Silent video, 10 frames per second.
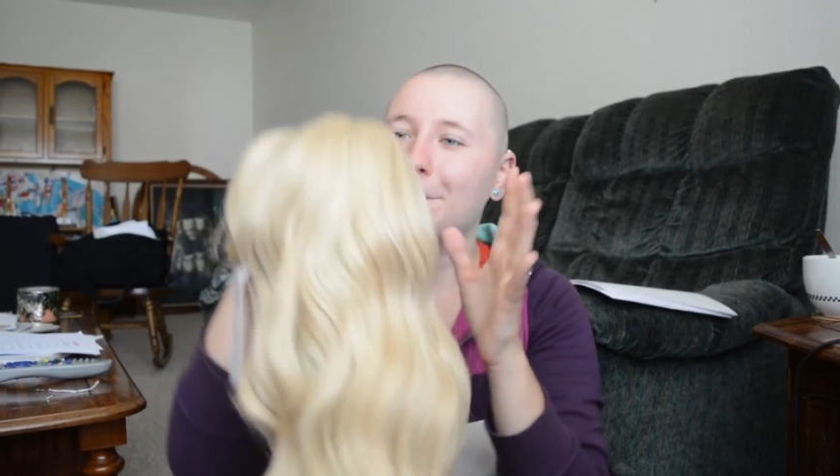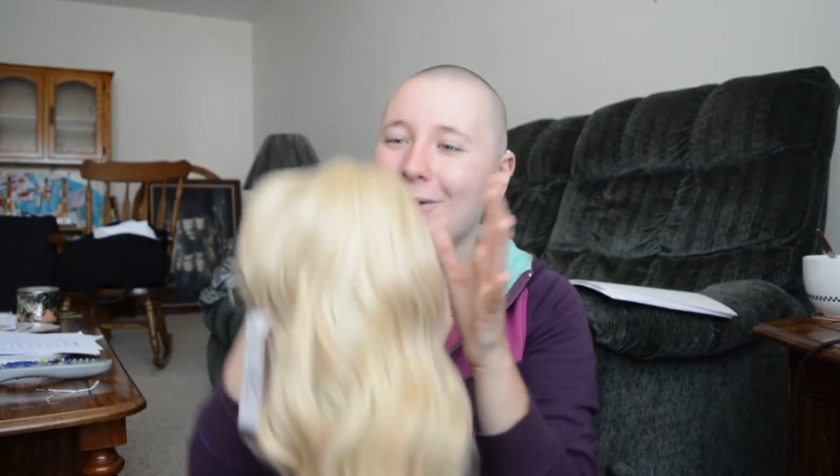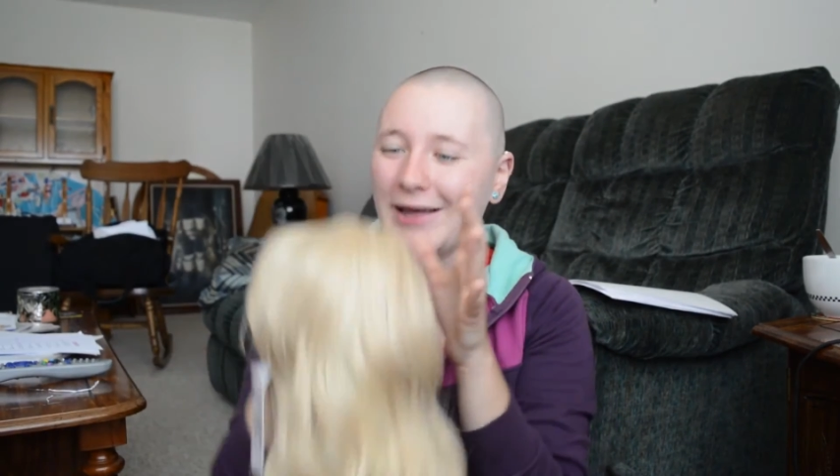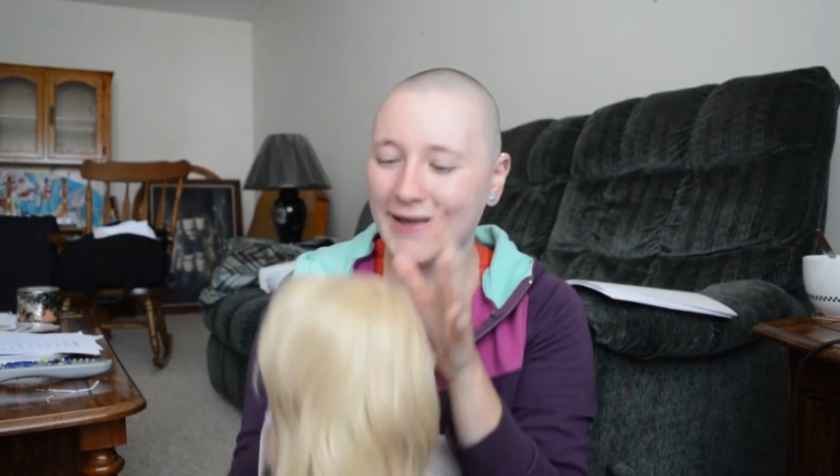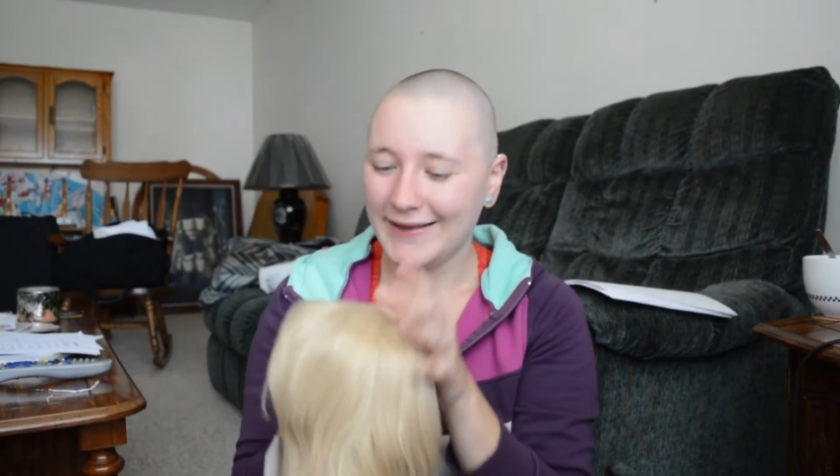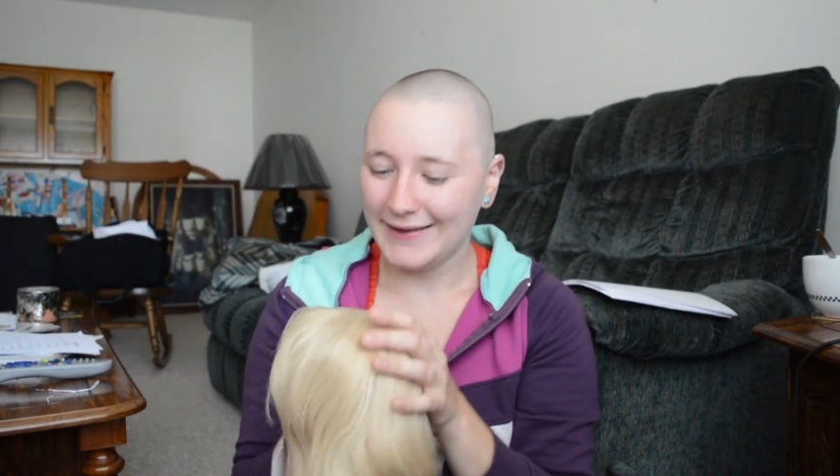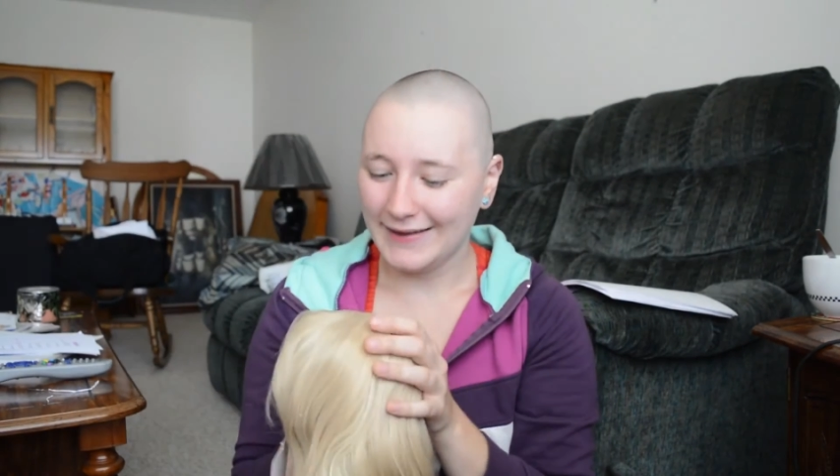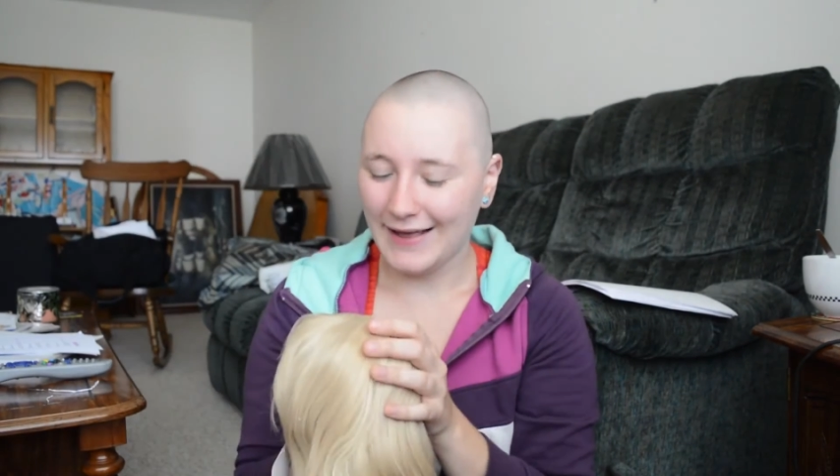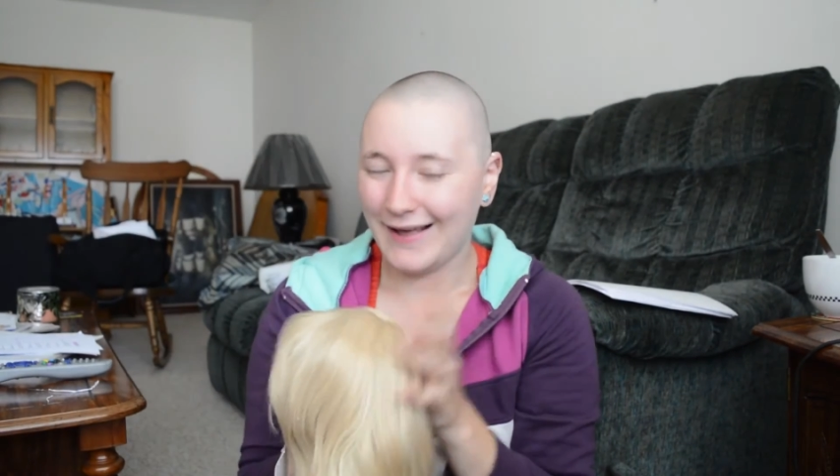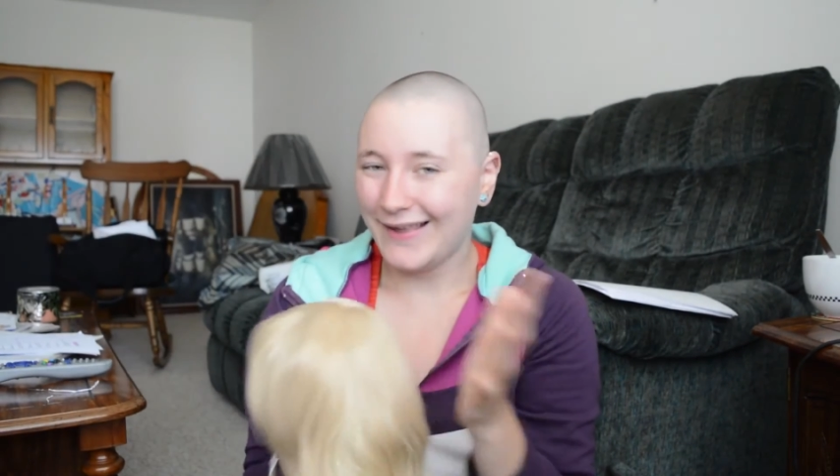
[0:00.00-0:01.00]
But
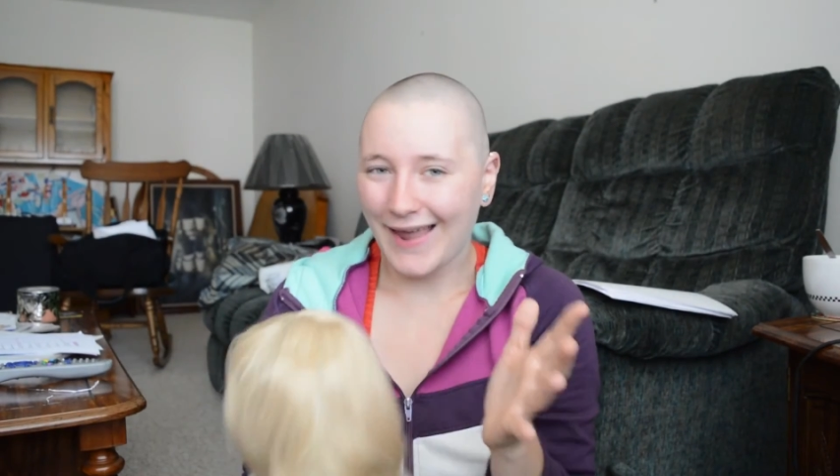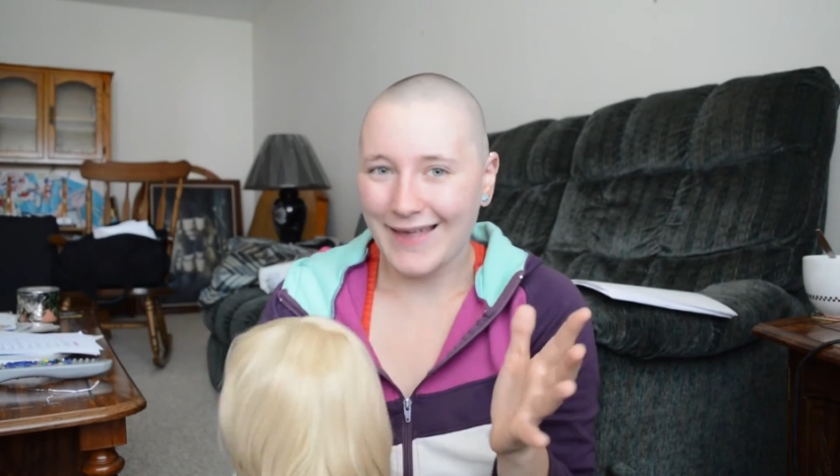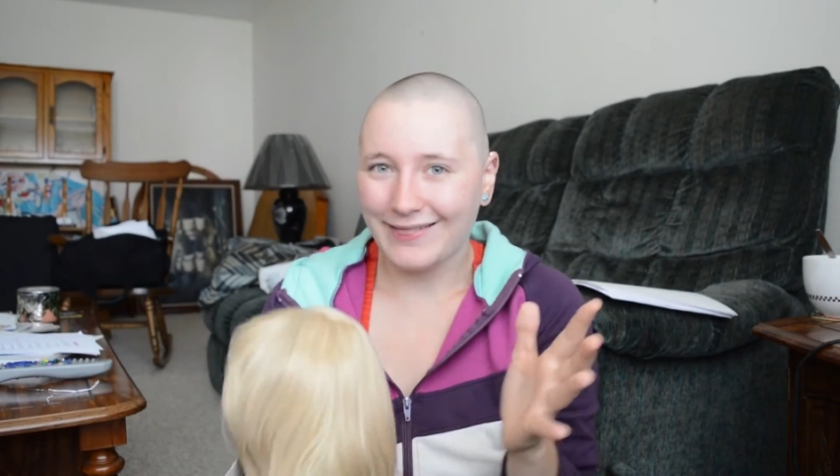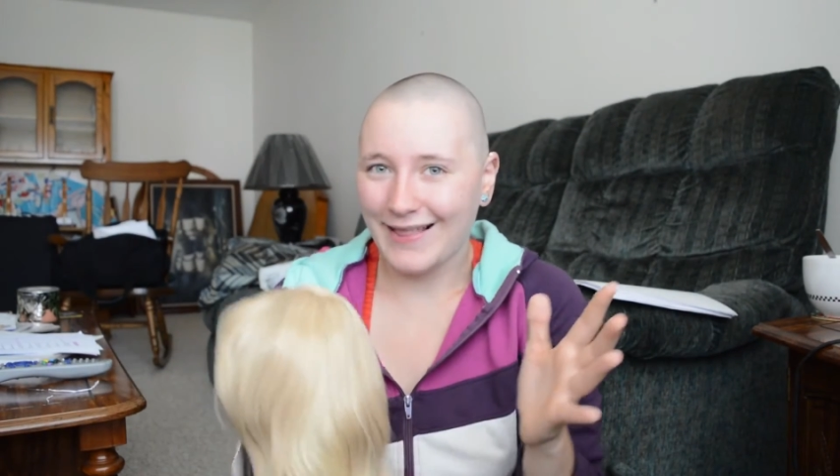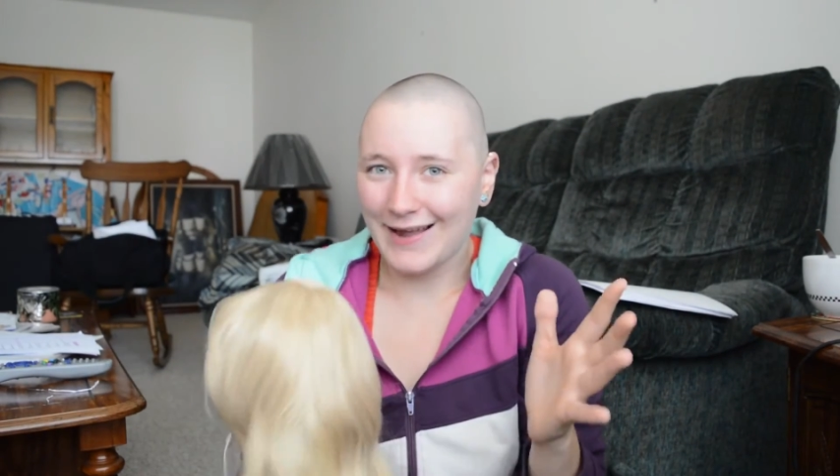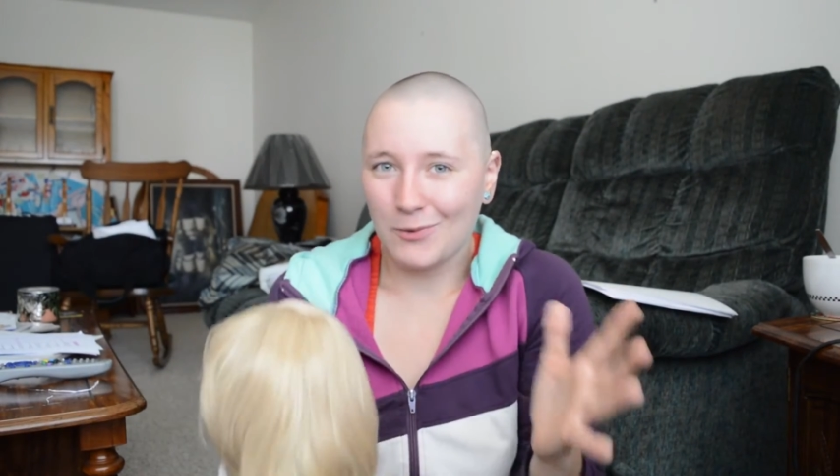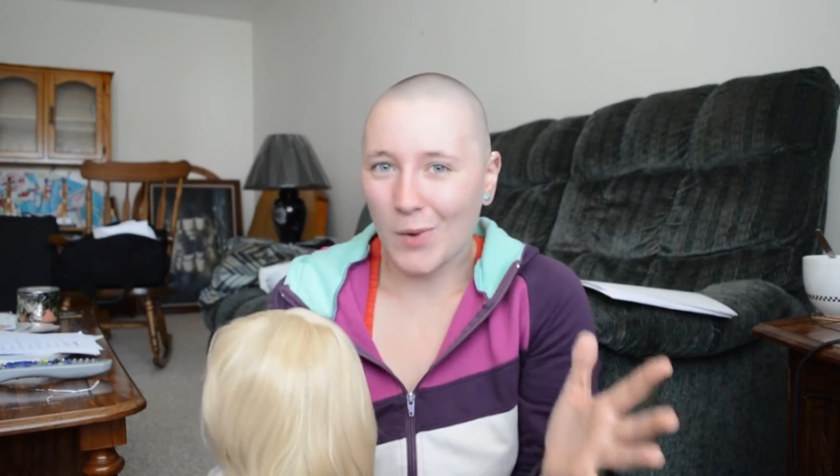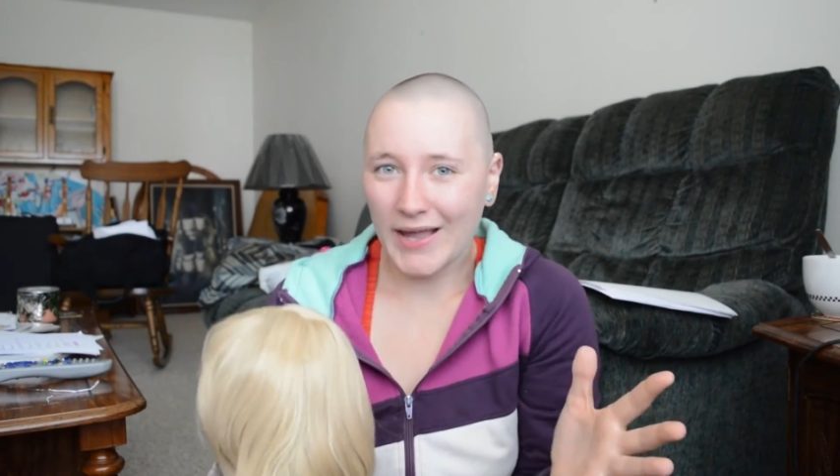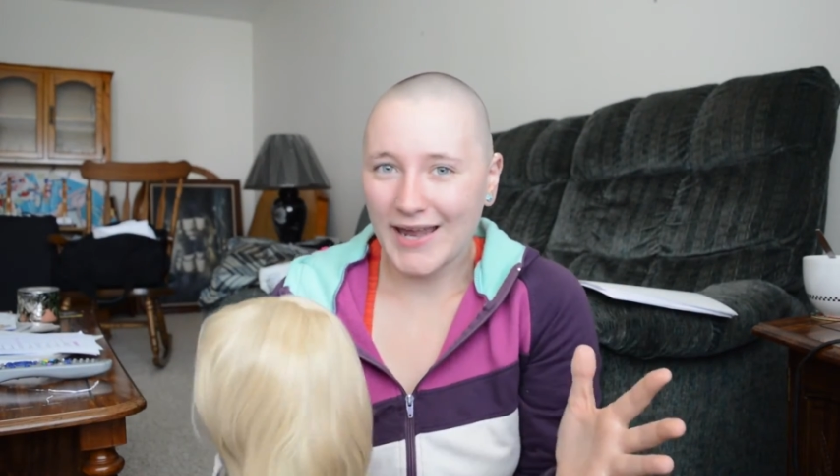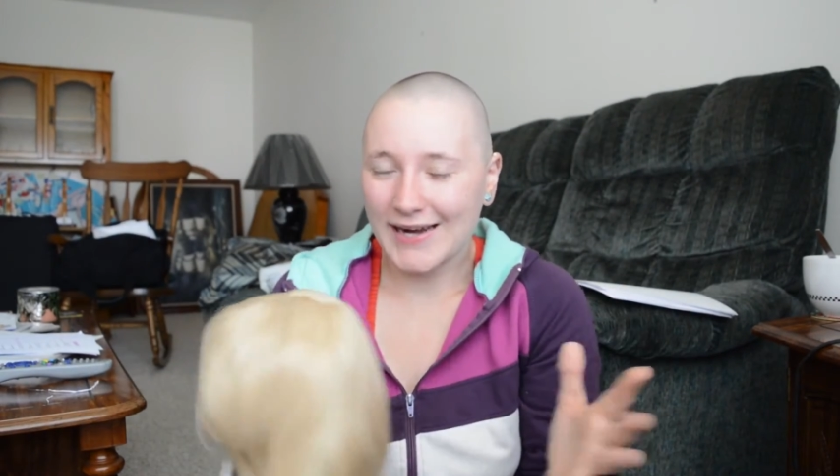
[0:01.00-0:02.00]
again, like,
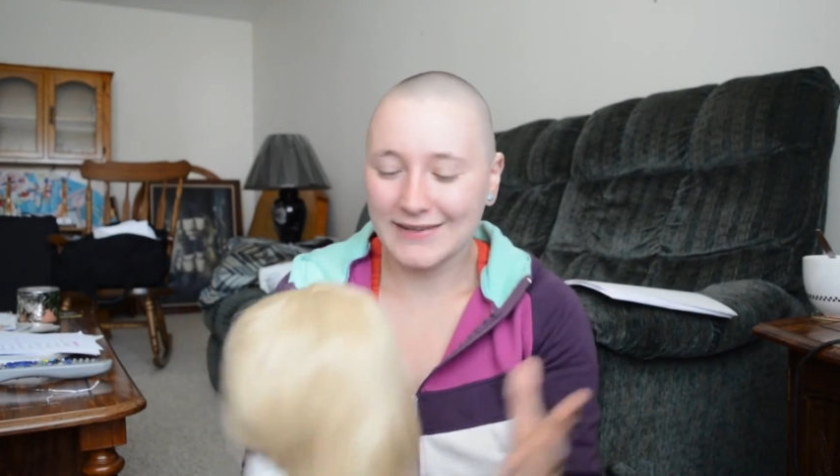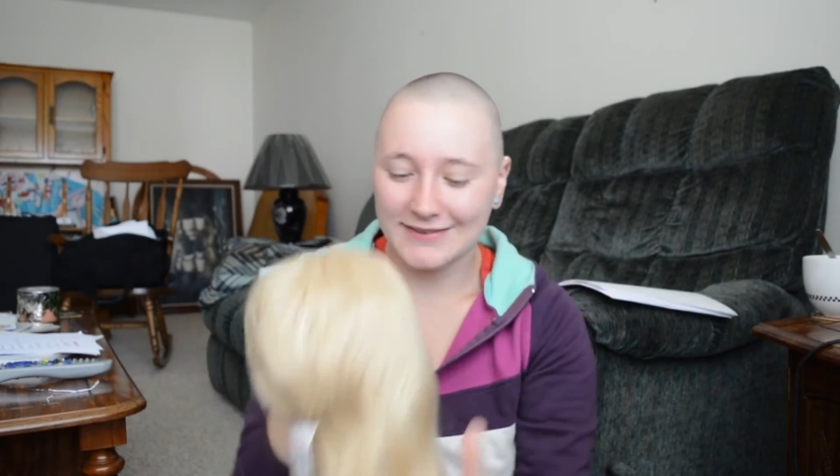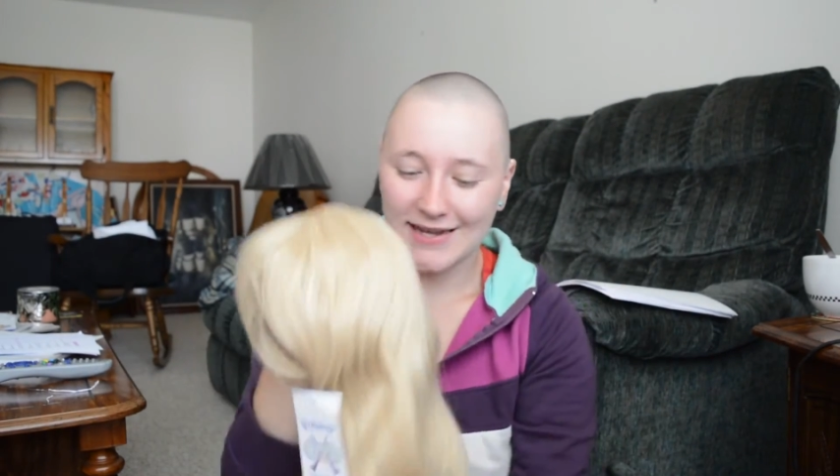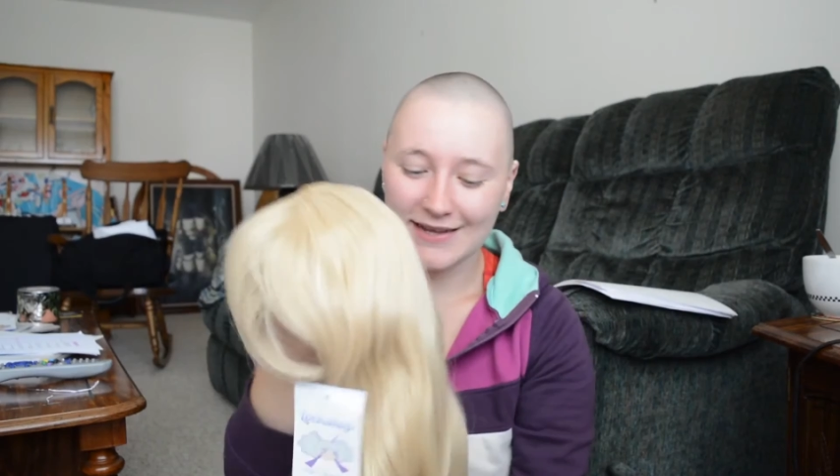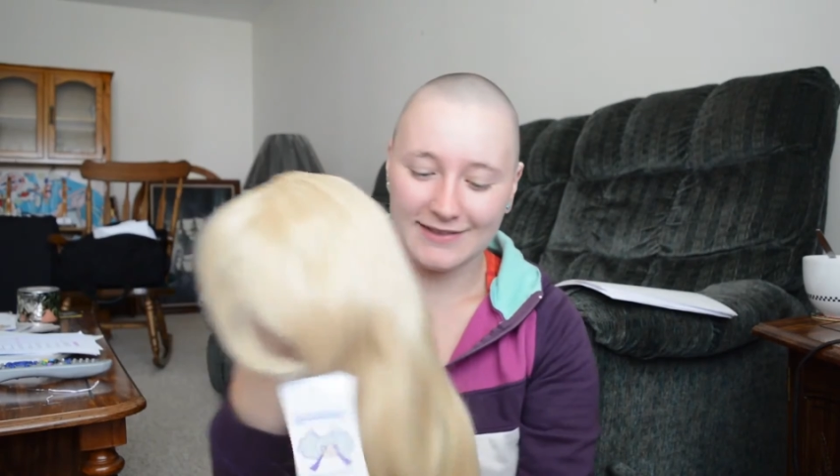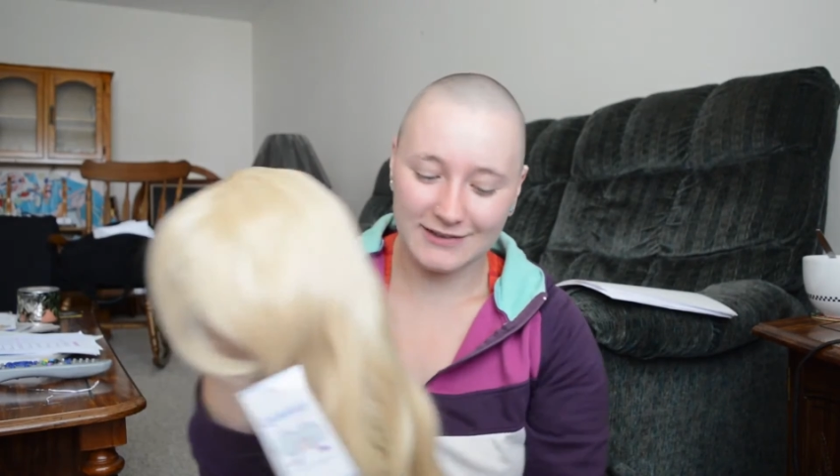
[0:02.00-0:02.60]
what can I say?